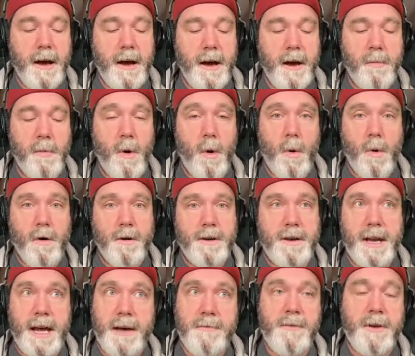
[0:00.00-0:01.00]
or
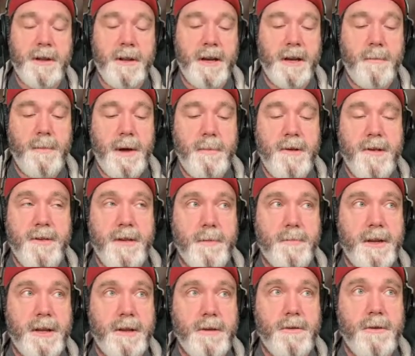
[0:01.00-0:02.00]
definitely maybe something that